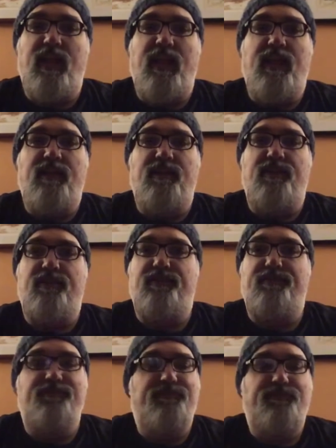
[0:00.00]
And
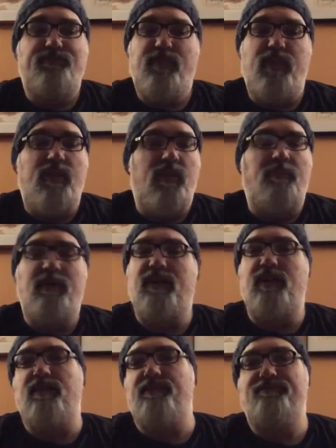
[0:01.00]
you know, I'm not
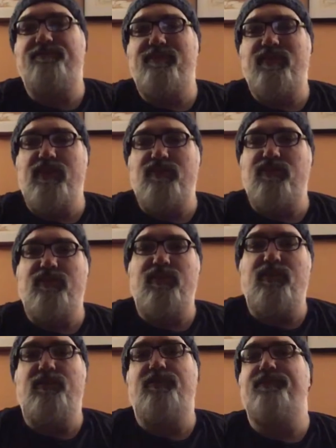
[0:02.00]
going to teach it to
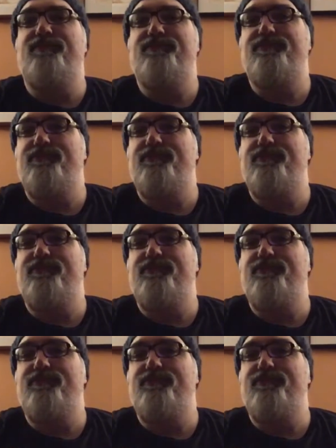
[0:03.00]
you